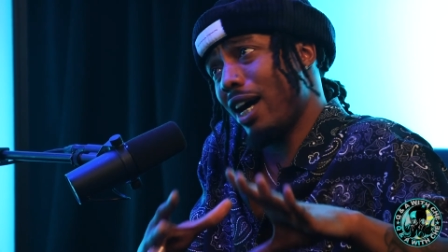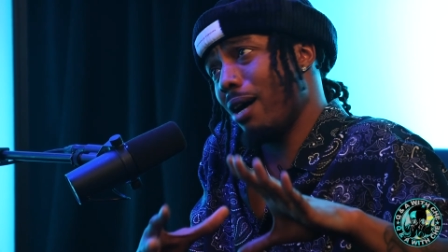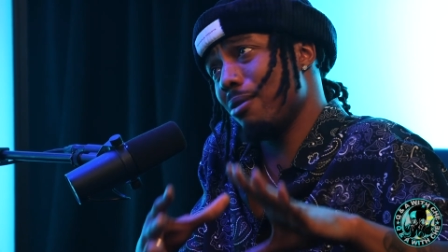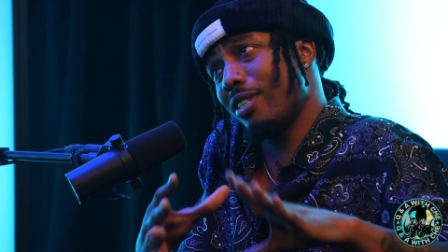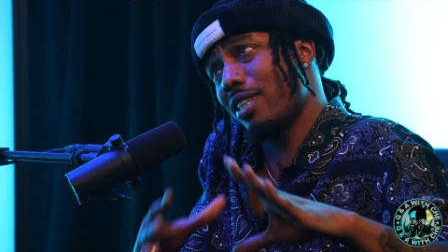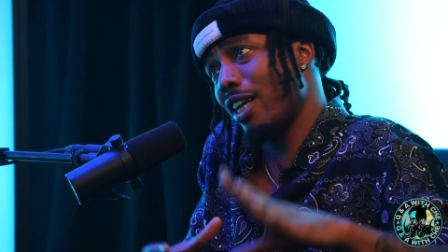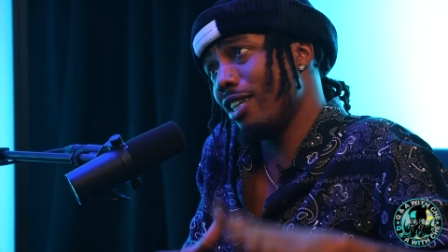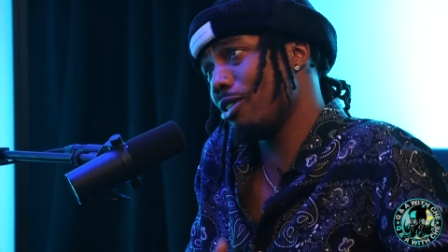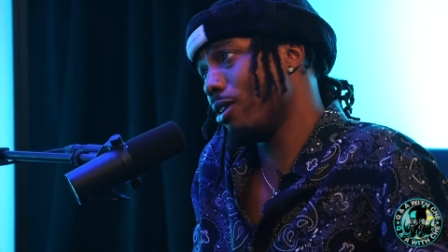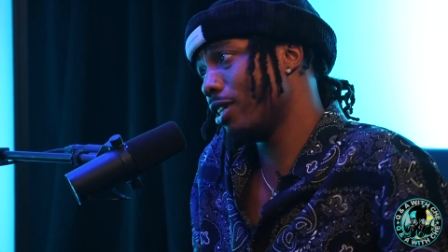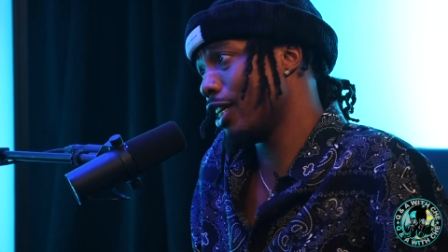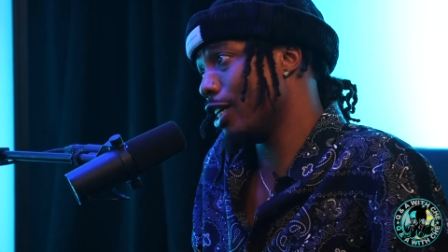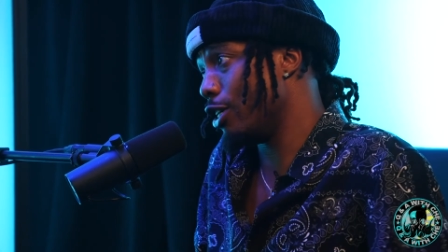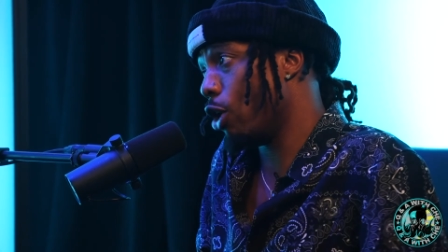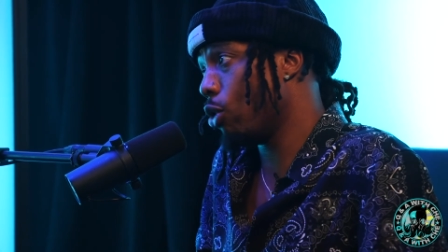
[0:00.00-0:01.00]
I would say
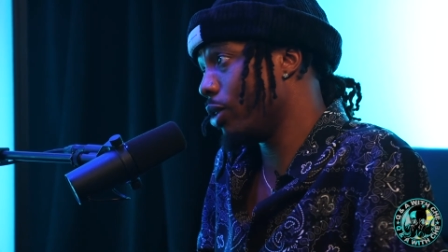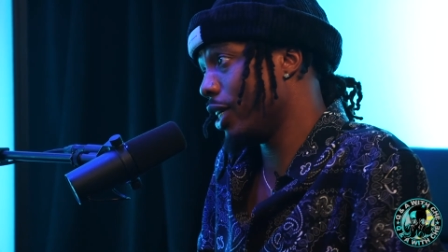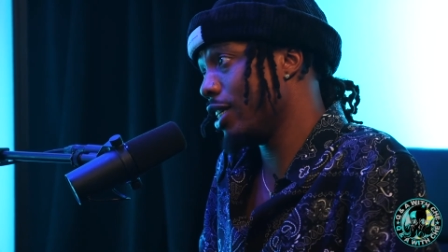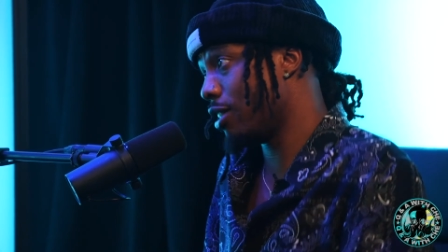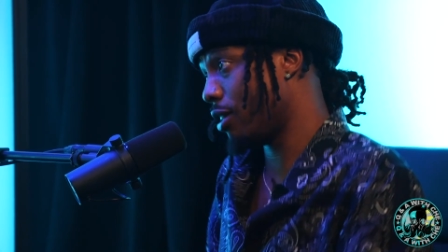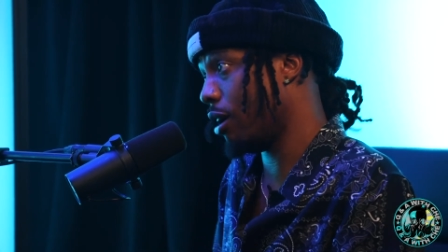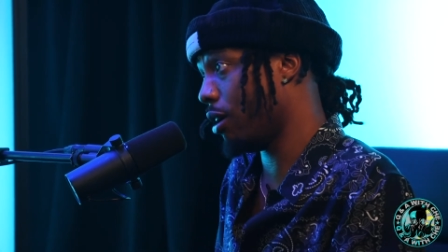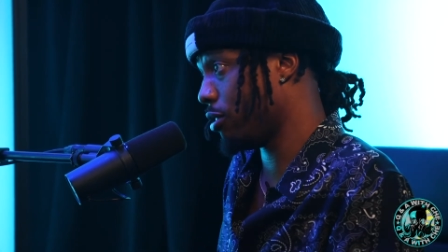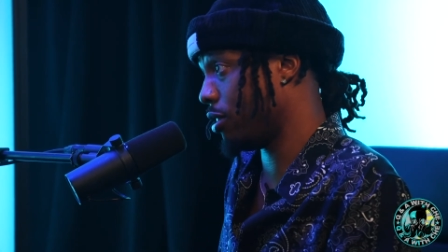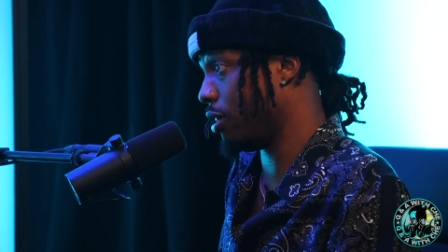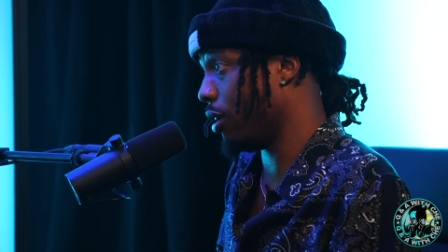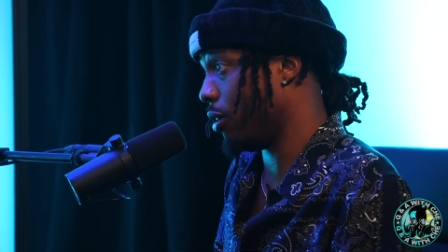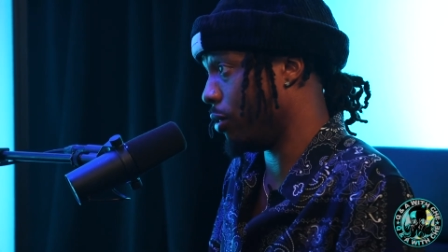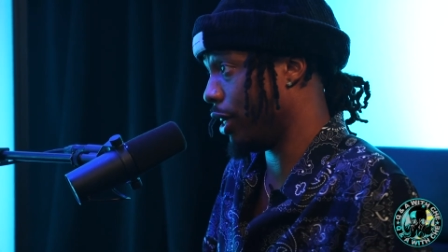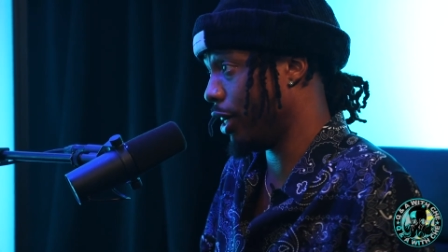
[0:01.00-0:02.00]
Georgia know these songs though.